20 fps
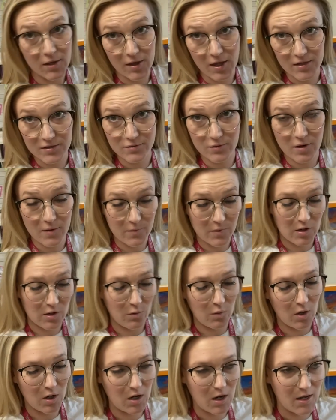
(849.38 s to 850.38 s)
that's what I'm gonna
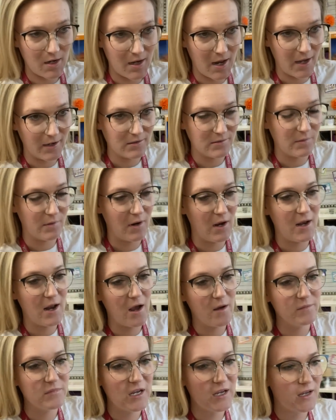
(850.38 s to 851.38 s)
work on next. But right now
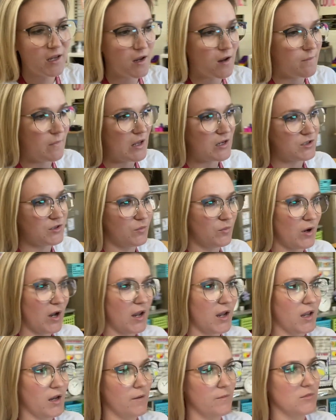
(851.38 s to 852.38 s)
I'm taking a mental
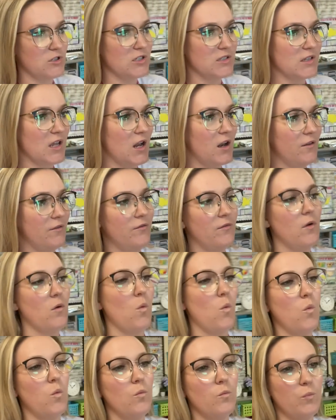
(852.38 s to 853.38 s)
break and I'm just kind of
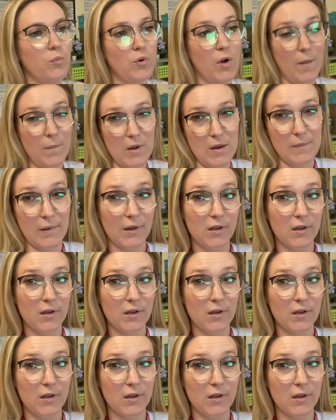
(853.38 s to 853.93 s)
prepping my